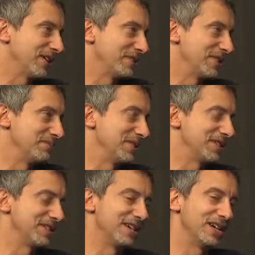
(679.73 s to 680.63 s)
I mean, but
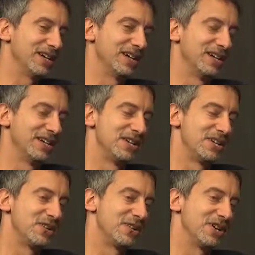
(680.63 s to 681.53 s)
you
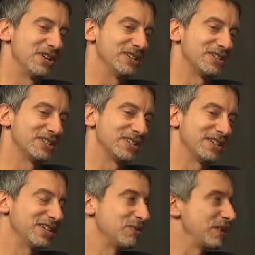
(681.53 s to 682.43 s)

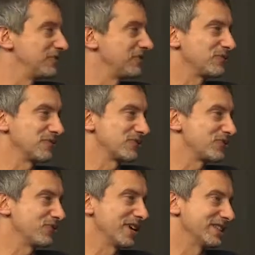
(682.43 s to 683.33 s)
know, we have different
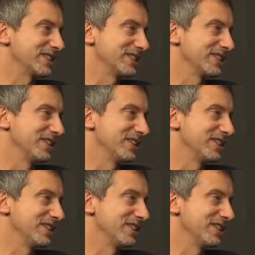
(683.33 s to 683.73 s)
strengths.